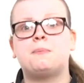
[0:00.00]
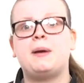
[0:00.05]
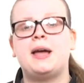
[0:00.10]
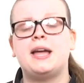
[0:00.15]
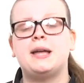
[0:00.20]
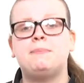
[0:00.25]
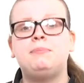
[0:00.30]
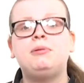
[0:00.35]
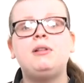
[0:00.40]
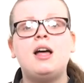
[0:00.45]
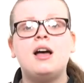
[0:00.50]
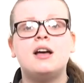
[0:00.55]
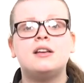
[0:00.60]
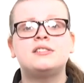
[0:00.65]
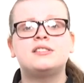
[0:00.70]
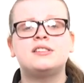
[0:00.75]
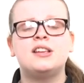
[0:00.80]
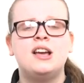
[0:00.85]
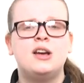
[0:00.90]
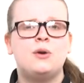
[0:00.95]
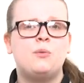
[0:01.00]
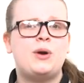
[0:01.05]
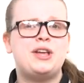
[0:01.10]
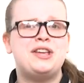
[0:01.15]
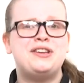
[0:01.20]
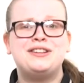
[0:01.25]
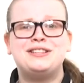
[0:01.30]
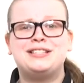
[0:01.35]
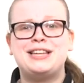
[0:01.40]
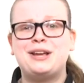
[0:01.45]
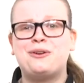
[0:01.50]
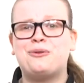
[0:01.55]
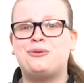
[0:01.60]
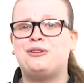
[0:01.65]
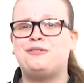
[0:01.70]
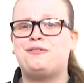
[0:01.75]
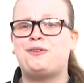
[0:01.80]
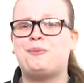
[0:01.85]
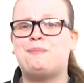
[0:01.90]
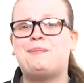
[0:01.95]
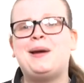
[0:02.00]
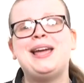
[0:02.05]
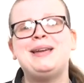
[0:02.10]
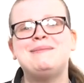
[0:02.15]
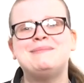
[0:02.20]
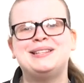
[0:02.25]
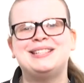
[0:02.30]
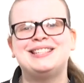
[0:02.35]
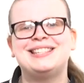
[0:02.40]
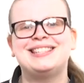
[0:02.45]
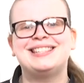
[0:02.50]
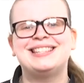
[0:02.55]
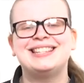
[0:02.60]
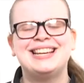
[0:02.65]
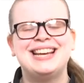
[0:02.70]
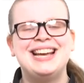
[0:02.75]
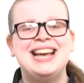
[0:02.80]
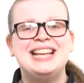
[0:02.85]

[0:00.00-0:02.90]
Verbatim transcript: Pay Plus, where you can take all of your payments.